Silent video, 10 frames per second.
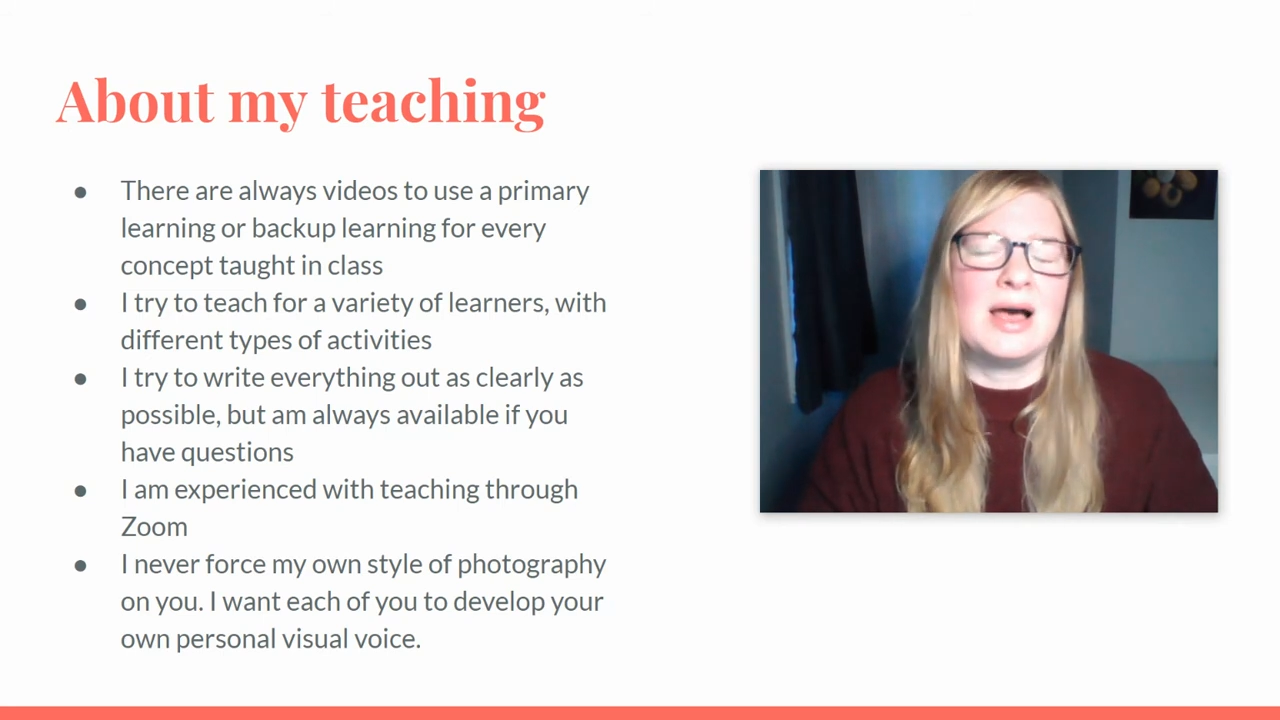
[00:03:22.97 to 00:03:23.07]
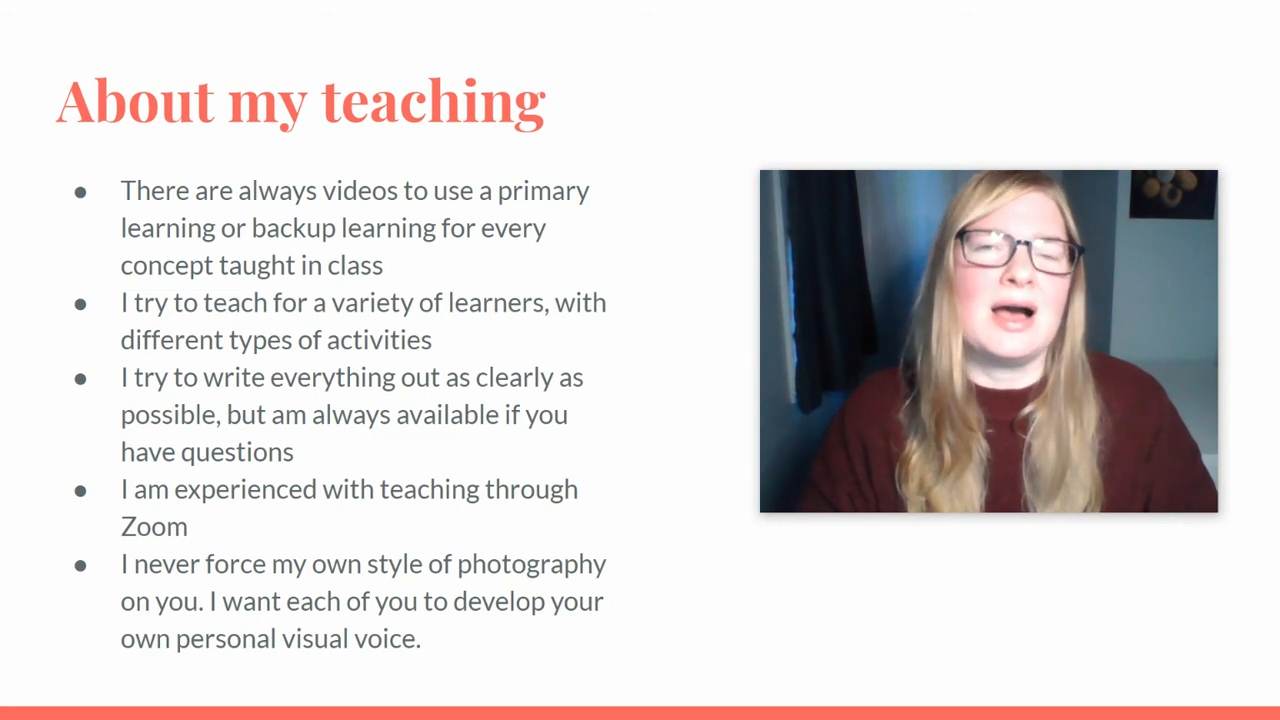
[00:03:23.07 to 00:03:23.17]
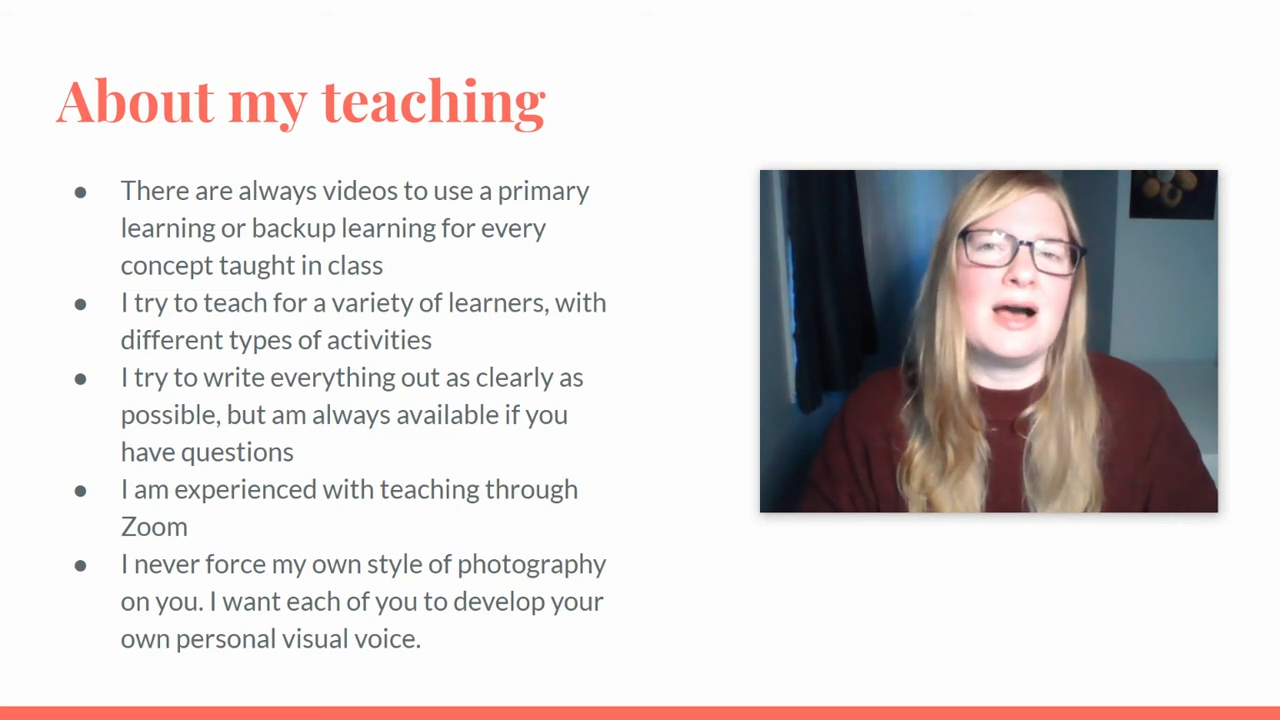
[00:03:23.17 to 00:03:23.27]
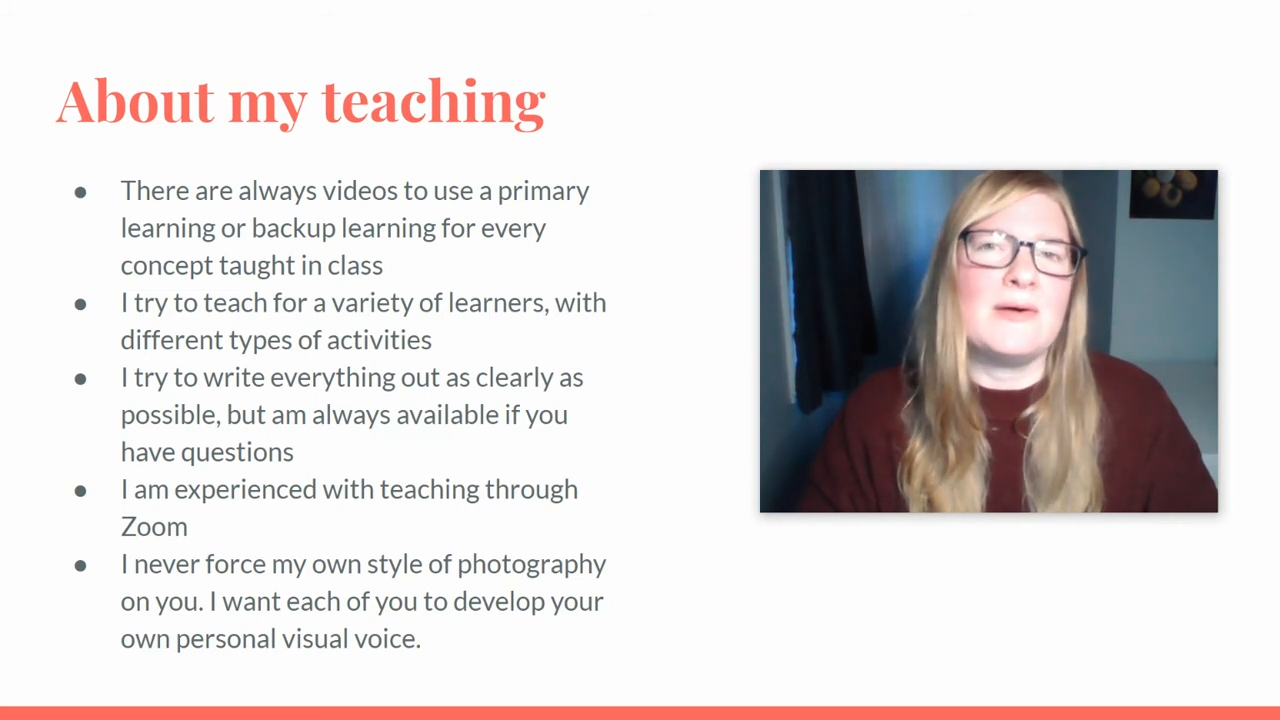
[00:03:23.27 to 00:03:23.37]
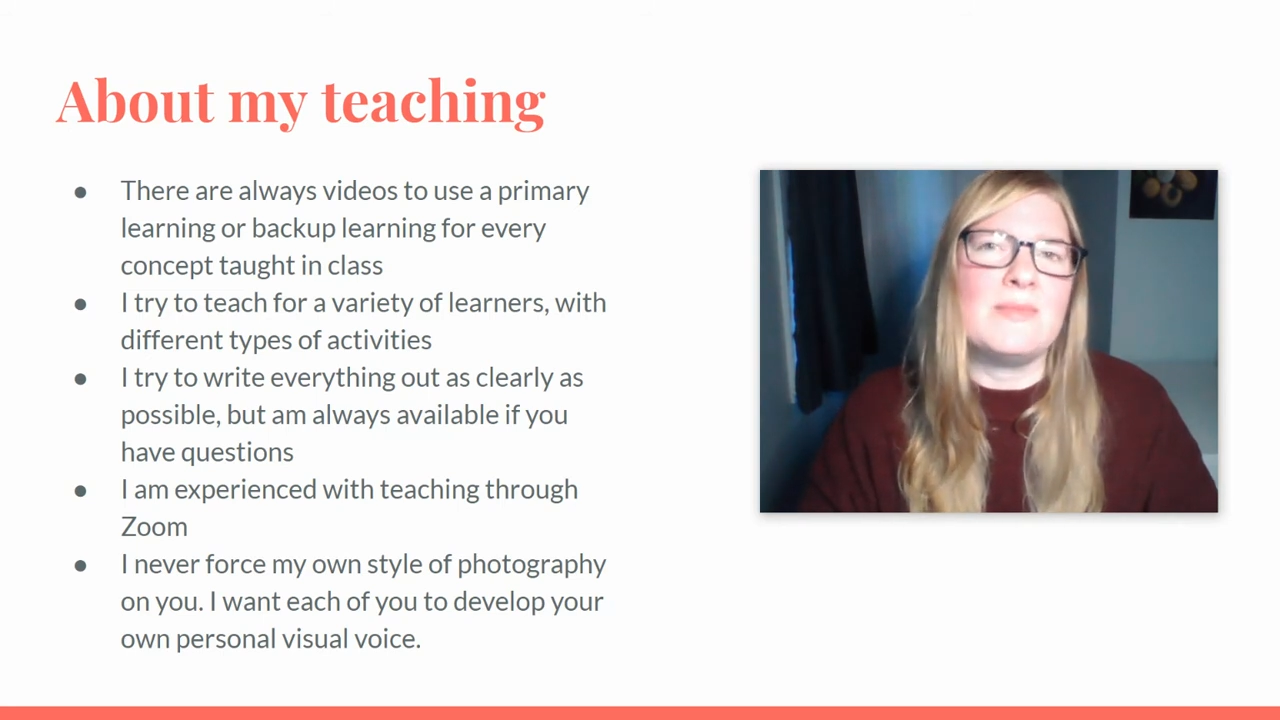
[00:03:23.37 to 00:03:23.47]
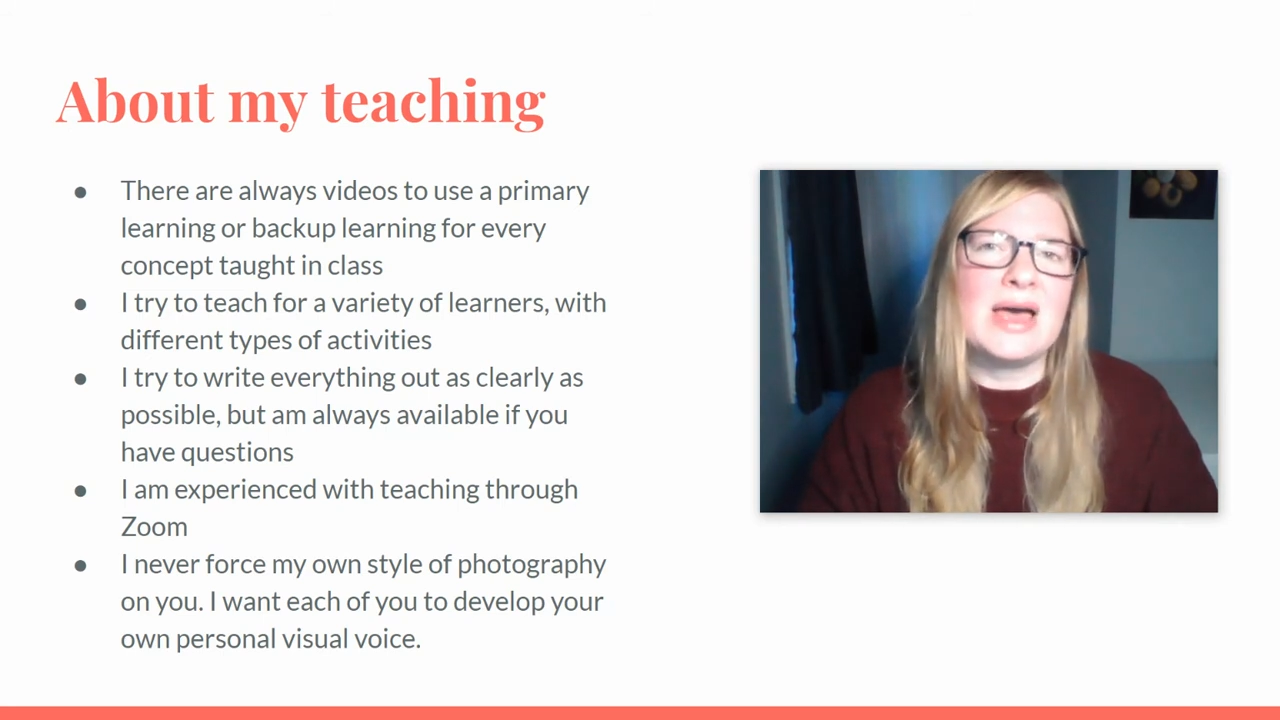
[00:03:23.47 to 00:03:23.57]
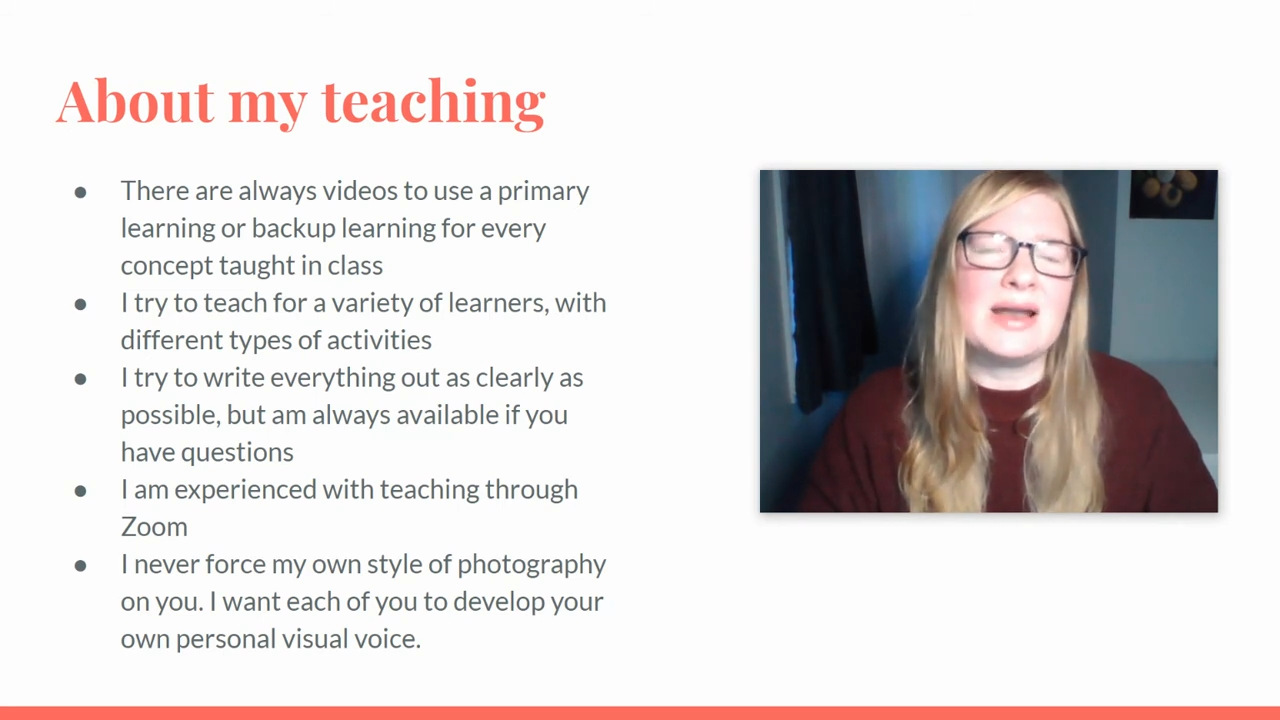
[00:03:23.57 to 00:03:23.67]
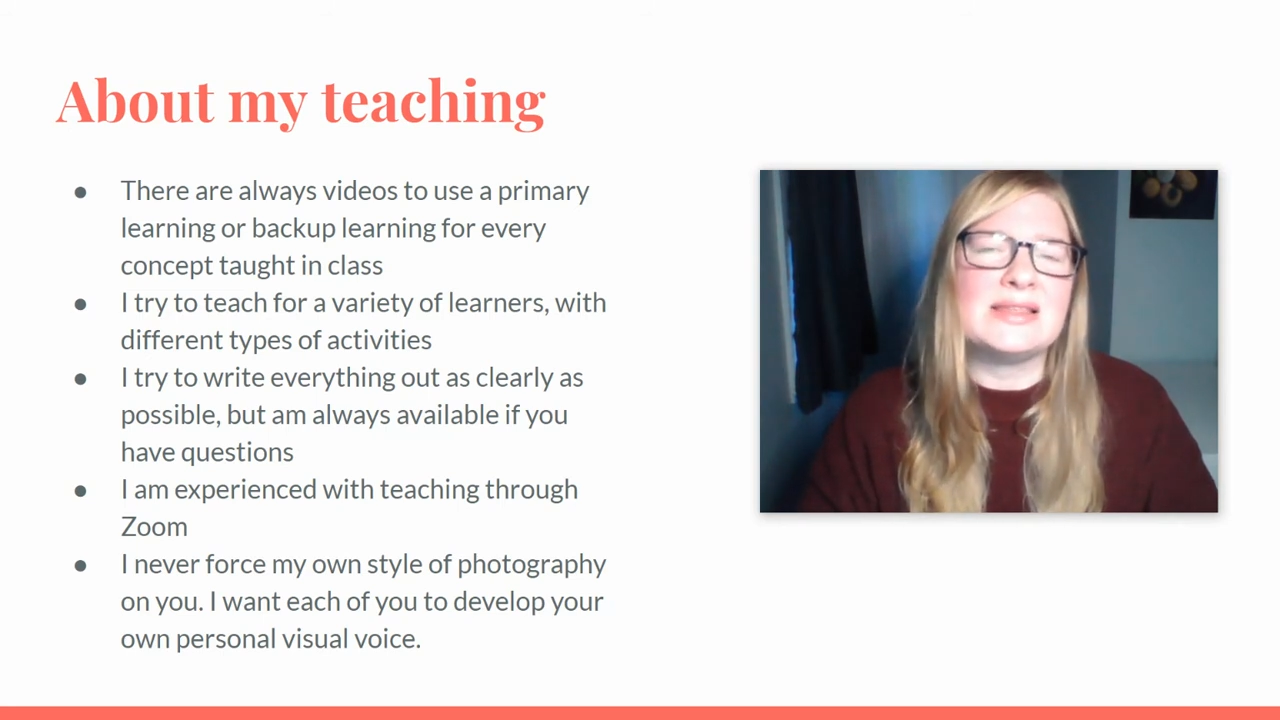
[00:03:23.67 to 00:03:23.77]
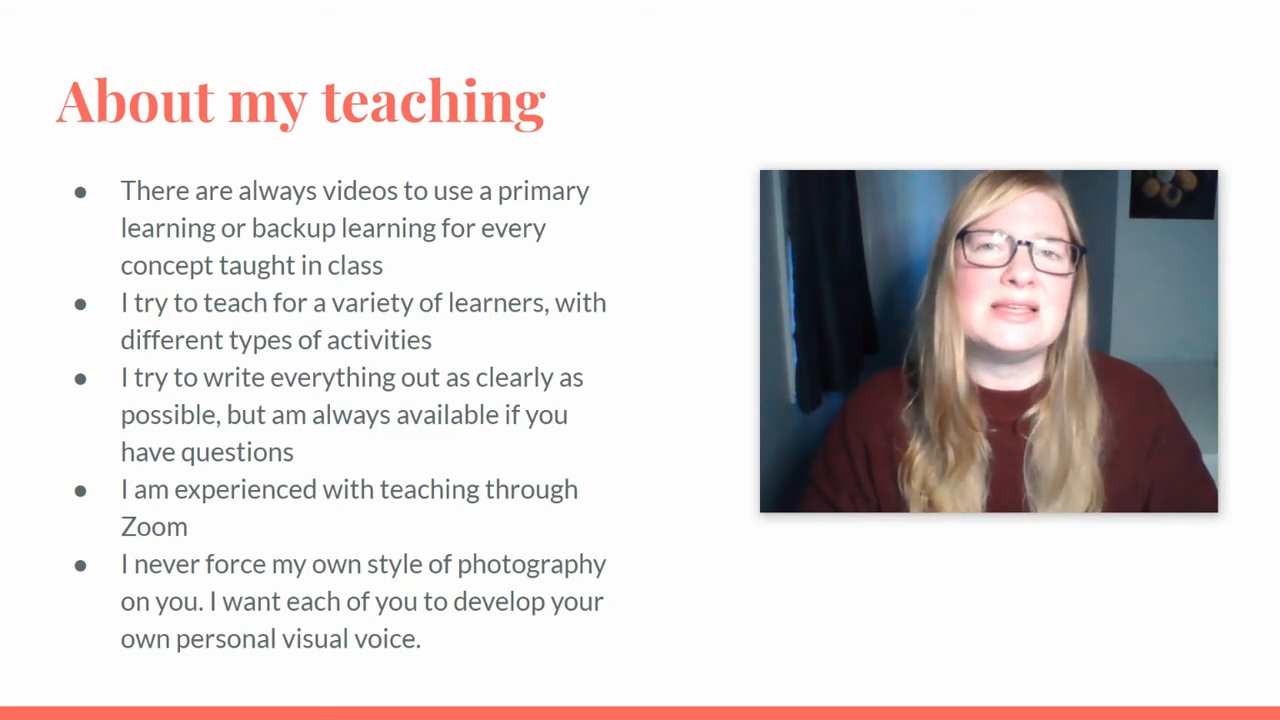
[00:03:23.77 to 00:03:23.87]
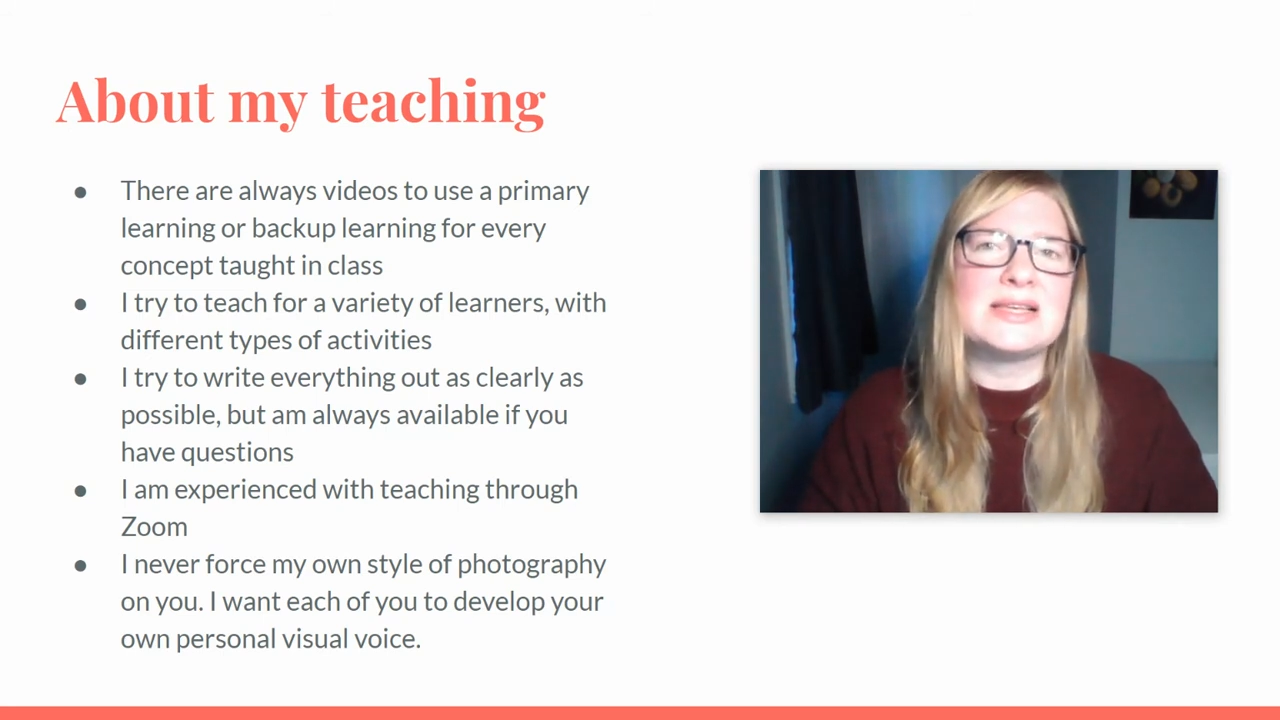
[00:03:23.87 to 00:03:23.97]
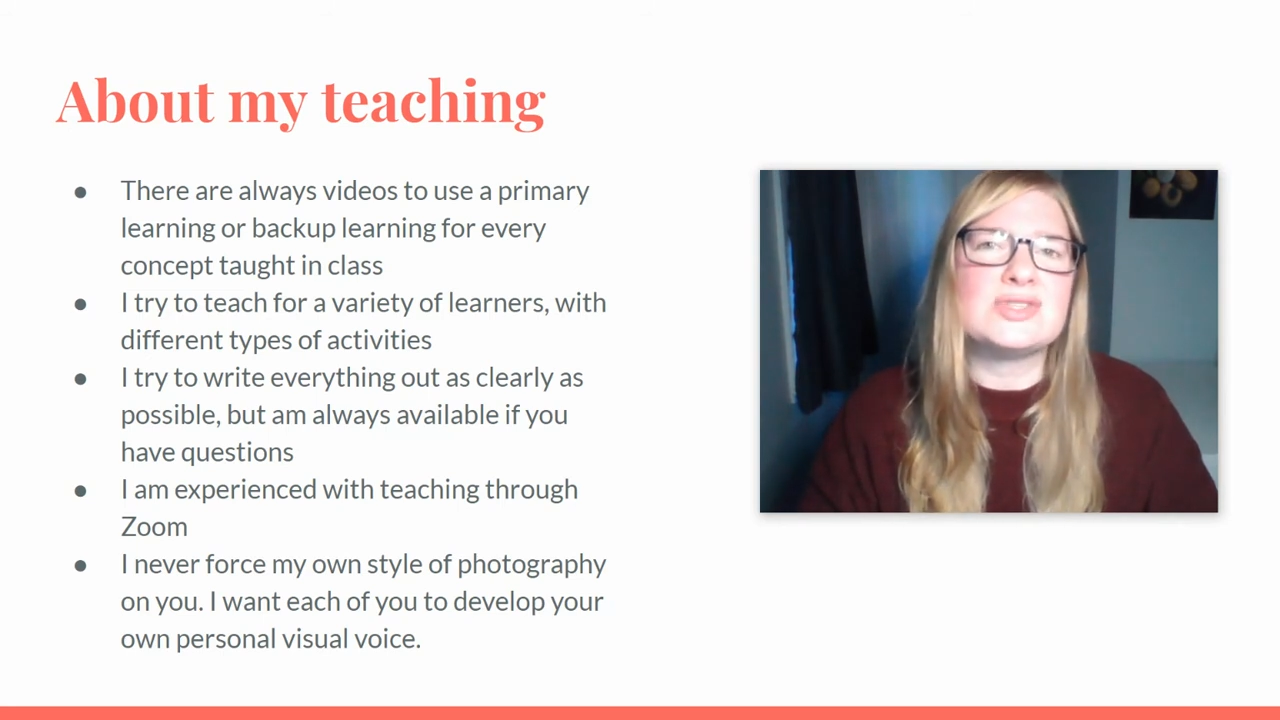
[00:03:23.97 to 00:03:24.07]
And I think